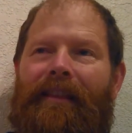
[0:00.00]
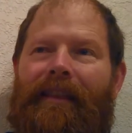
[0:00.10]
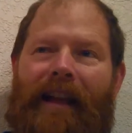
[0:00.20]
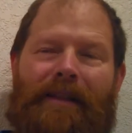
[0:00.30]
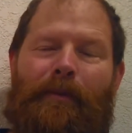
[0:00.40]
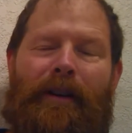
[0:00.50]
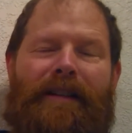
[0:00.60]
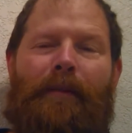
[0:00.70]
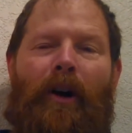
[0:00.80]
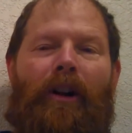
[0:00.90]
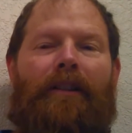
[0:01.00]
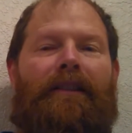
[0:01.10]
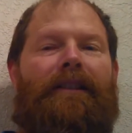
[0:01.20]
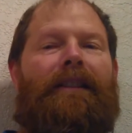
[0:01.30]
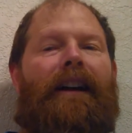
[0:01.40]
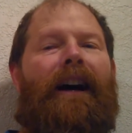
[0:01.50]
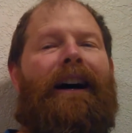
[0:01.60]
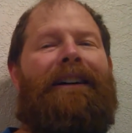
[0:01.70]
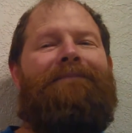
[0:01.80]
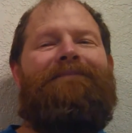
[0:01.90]
that's pretty small.
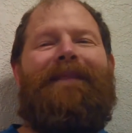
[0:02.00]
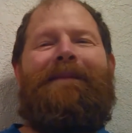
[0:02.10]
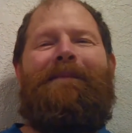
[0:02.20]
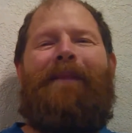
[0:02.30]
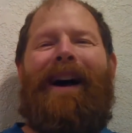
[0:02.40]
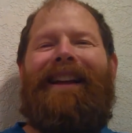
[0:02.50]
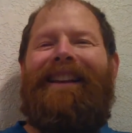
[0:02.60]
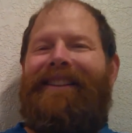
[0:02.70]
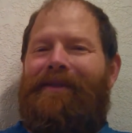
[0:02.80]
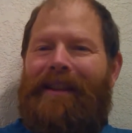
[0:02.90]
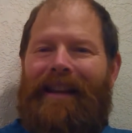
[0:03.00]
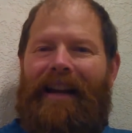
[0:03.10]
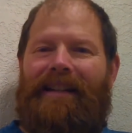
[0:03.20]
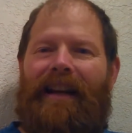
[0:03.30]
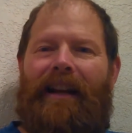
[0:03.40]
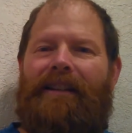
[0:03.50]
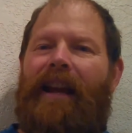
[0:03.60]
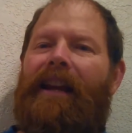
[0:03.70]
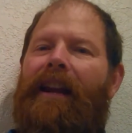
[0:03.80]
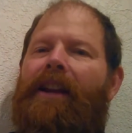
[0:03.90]
But you get the idea.
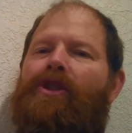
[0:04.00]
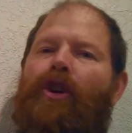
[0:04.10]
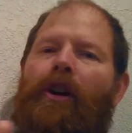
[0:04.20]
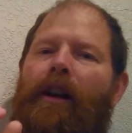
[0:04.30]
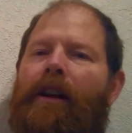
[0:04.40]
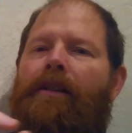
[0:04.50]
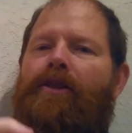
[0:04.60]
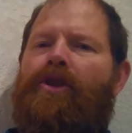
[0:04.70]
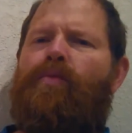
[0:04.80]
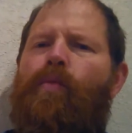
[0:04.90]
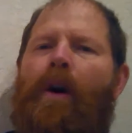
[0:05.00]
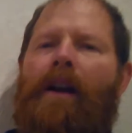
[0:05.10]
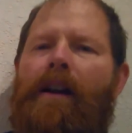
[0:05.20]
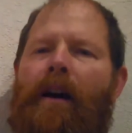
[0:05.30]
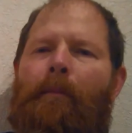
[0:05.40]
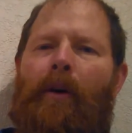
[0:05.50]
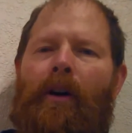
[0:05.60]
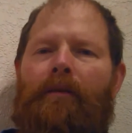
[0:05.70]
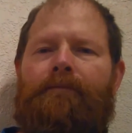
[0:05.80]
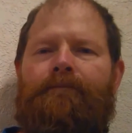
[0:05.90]
Take it and turn it into just one number.
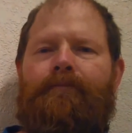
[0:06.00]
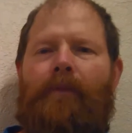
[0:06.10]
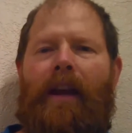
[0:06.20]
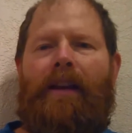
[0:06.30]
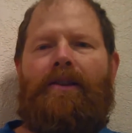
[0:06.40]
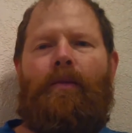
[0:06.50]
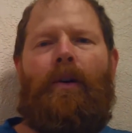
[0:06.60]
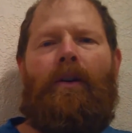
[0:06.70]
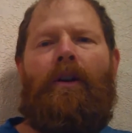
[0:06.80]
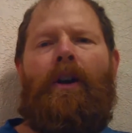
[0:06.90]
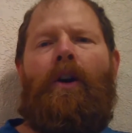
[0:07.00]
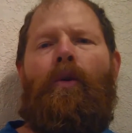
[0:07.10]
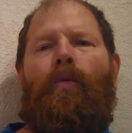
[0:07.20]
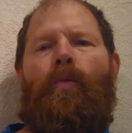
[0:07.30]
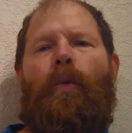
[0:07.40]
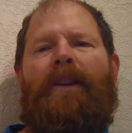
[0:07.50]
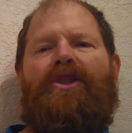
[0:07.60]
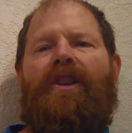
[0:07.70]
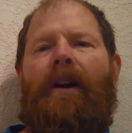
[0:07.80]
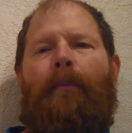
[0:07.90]
Okay, so well,
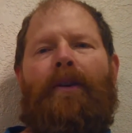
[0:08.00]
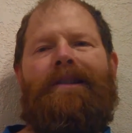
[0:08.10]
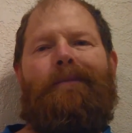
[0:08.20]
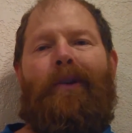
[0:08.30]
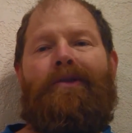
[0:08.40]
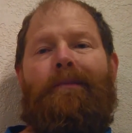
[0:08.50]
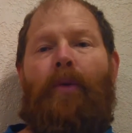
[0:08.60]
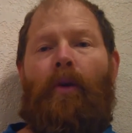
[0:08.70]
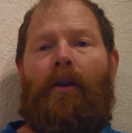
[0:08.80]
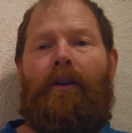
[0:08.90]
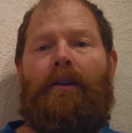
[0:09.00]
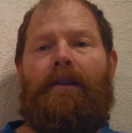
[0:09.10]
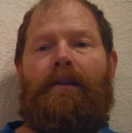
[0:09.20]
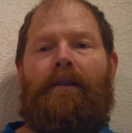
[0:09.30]
which number is the most important?